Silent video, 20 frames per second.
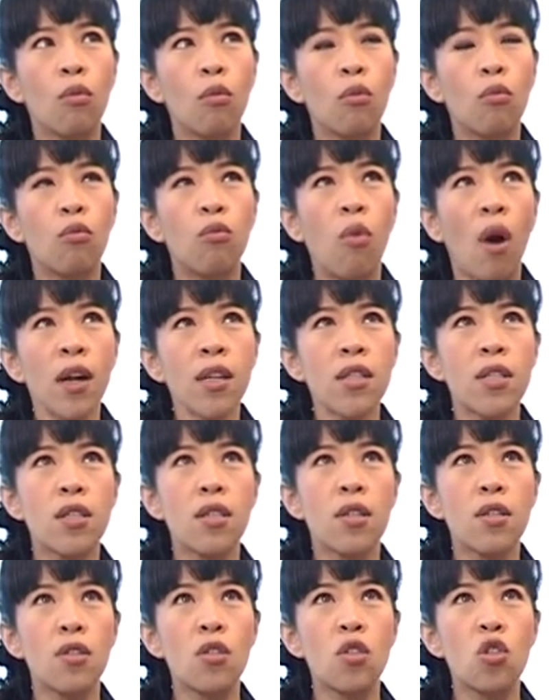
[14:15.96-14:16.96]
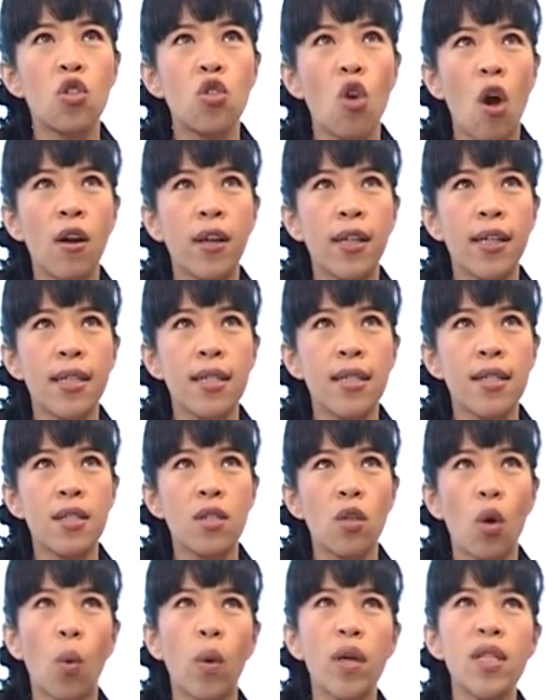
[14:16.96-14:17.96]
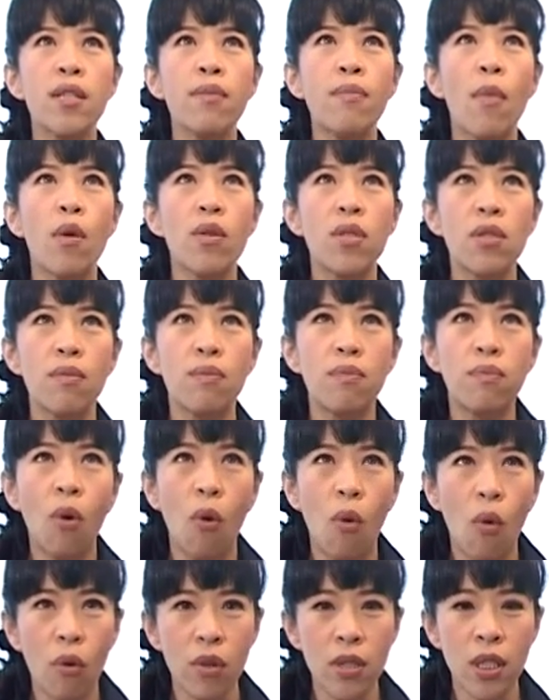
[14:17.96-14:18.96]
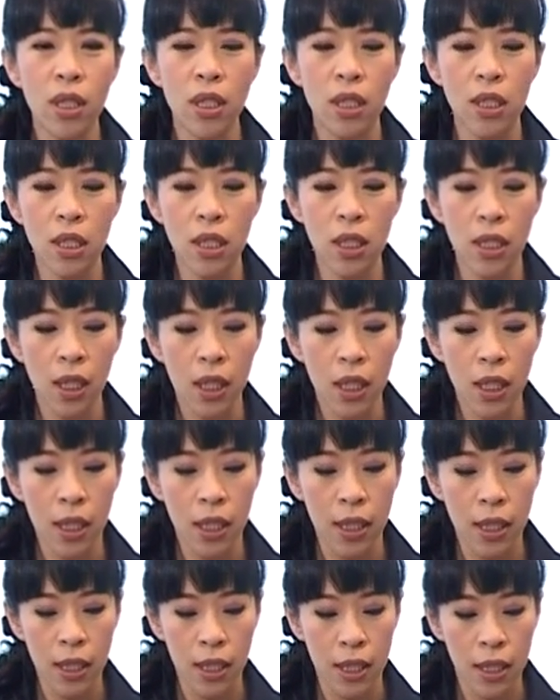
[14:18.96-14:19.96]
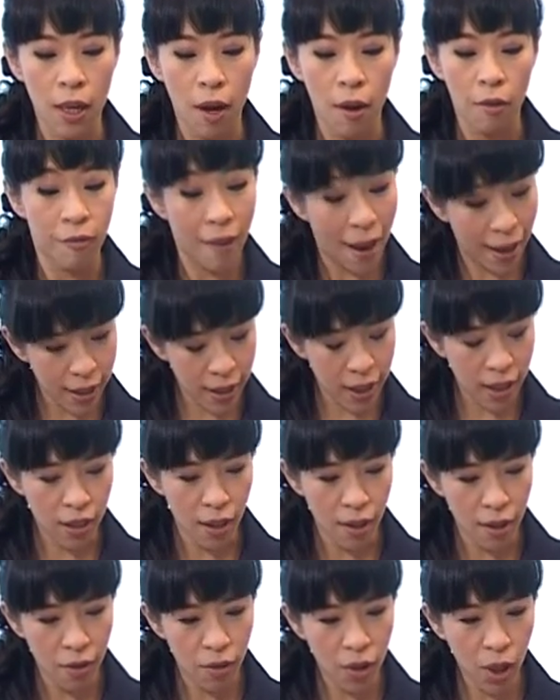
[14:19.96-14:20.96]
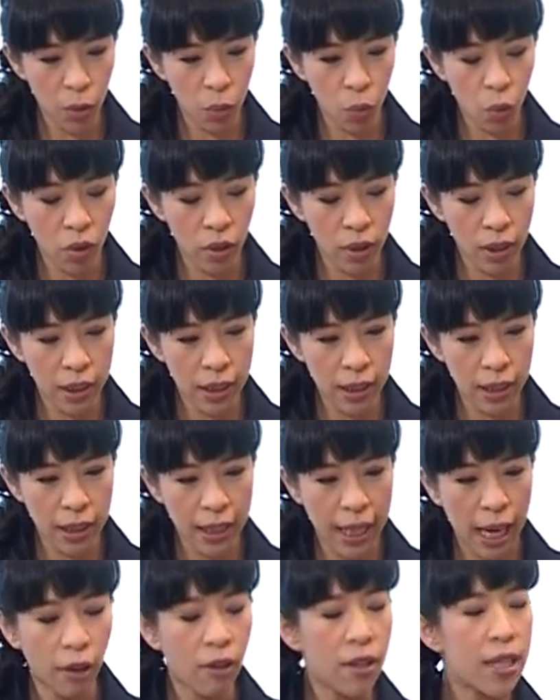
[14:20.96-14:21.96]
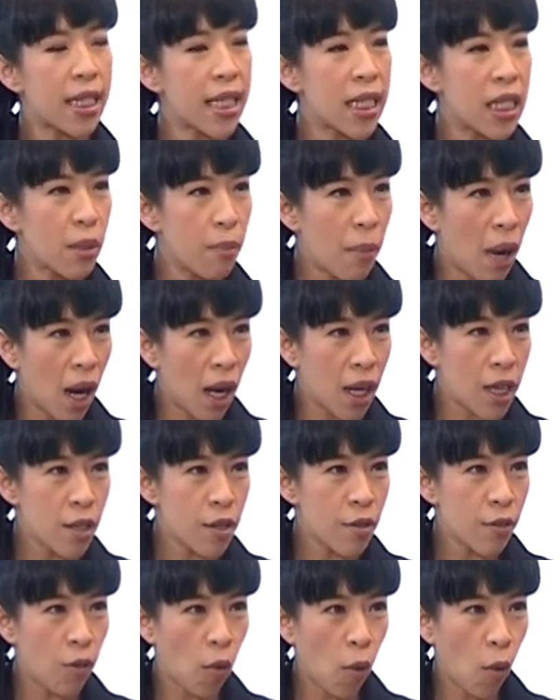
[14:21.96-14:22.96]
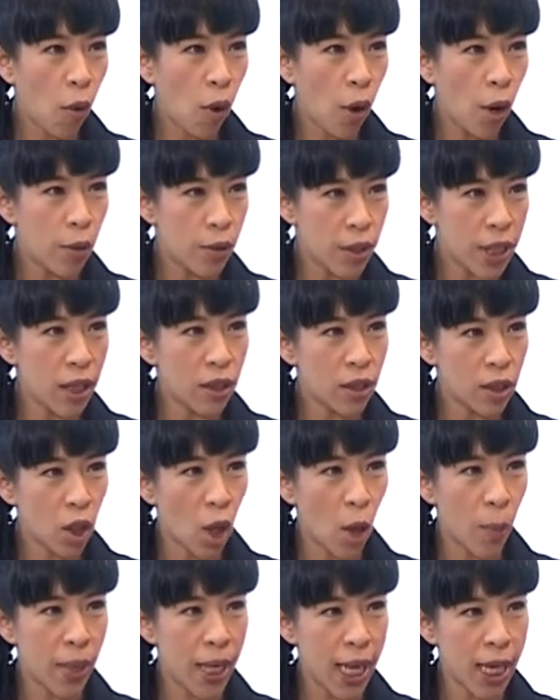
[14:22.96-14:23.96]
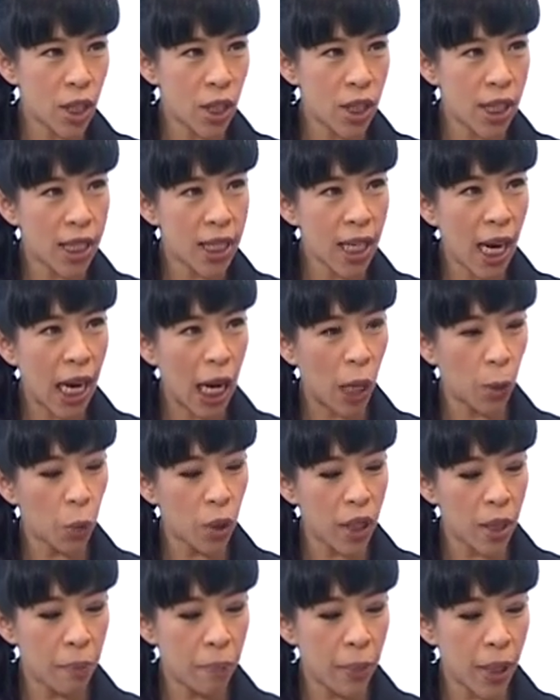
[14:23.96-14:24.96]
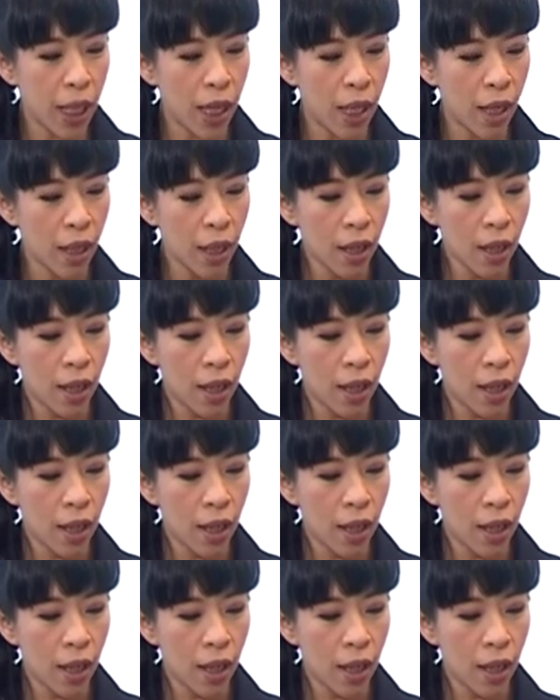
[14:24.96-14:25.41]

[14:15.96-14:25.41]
What's the strongest or what's the most important factor that would guarantee demand for hotels accommodation in Thailand? Would it be